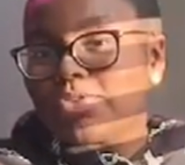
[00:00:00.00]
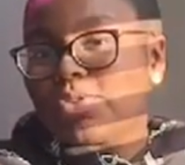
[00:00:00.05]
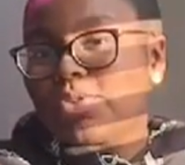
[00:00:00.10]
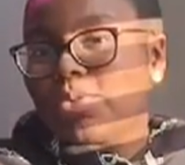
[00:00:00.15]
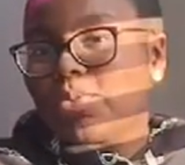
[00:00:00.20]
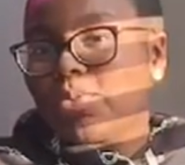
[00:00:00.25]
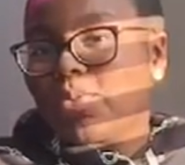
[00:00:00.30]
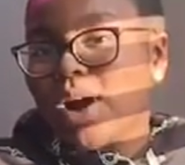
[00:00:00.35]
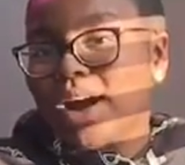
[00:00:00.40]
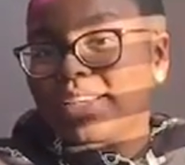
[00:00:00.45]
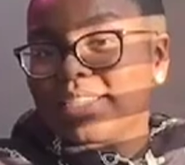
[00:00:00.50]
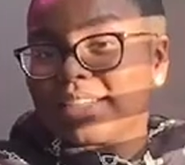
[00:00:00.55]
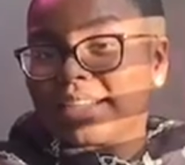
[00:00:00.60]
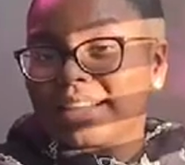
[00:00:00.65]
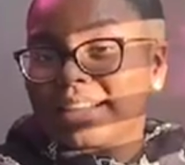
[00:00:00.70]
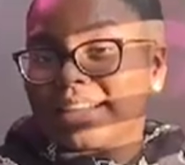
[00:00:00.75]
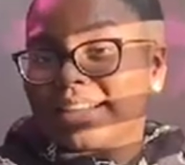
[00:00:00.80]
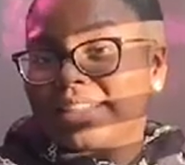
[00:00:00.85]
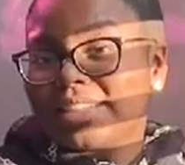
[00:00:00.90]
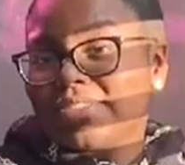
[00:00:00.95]
for
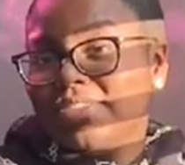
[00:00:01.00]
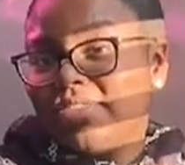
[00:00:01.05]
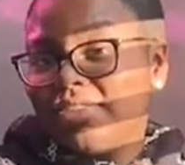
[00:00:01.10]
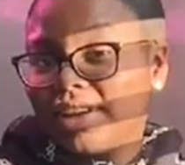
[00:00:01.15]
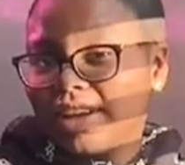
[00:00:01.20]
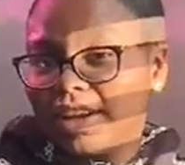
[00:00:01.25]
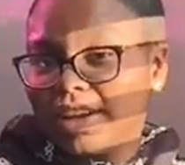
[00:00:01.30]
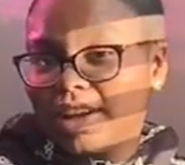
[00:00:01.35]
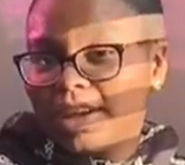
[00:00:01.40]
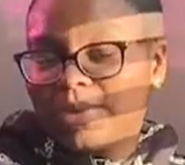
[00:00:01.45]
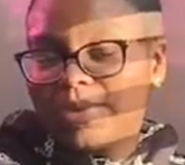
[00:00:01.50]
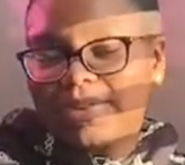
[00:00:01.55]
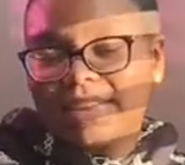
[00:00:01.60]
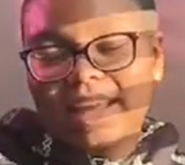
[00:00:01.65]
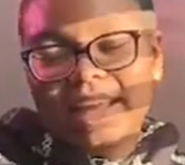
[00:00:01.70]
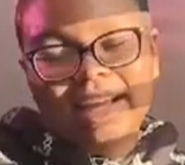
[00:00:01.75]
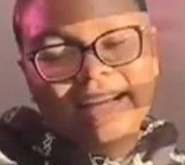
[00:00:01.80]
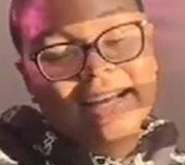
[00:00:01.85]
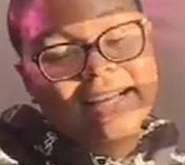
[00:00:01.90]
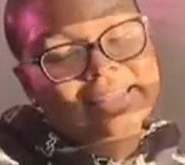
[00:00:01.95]
watching this video. And
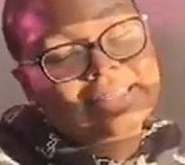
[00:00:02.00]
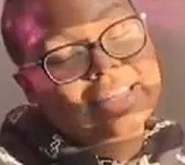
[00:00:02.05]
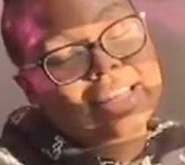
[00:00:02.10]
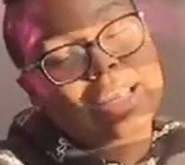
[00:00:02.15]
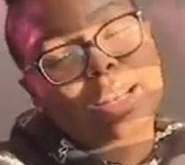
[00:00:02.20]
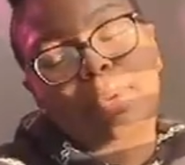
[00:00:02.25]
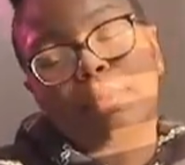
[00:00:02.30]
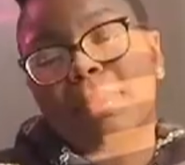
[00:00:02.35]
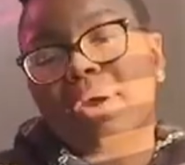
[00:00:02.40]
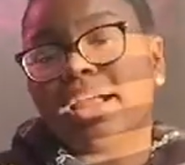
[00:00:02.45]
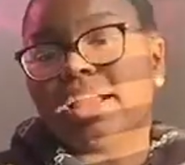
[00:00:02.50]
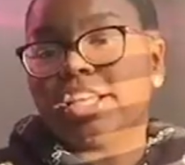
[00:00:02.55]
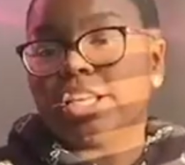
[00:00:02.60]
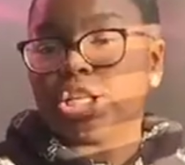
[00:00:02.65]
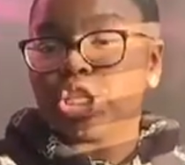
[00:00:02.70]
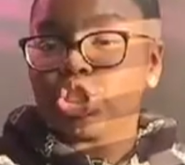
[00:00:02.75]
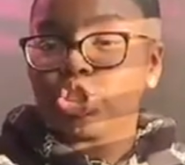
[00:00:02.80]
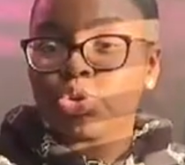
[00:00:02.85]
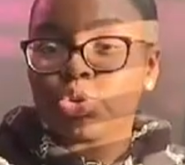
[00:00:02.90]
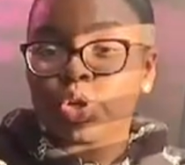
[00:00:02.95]
like I said in my
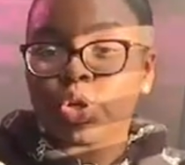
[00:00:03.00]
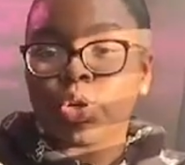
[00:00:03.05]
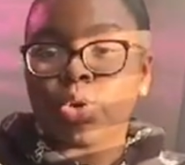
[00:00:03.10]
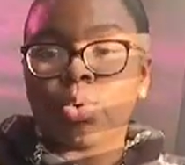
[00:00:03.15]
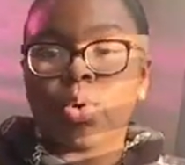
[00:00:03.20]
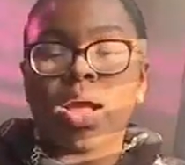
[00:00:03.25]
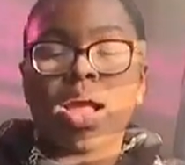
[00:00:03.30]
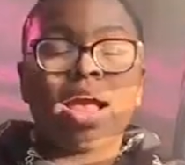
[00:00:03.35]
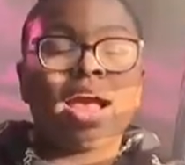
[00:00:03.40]
intro,